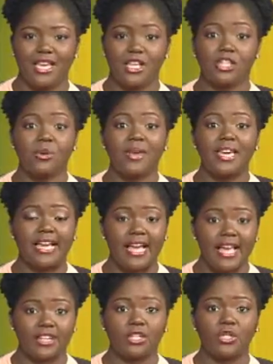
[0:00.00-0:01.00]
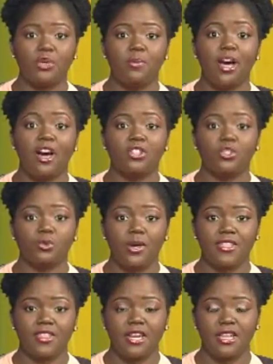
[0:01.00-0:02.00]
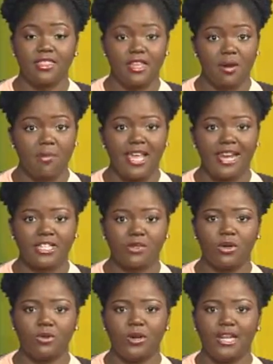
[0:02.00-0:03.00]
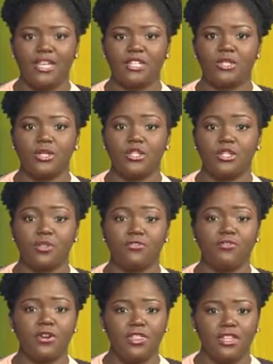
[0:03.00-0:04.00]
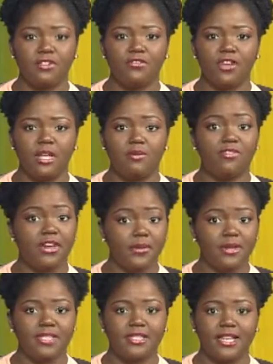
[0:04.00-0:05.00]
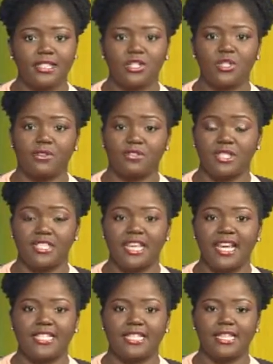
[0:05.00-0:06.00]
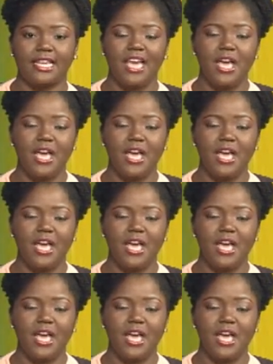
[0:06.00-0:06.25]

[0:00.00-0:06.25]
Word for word: Jamaica and Cuba are strengthening their bilateral relations to further develop various sectors of society.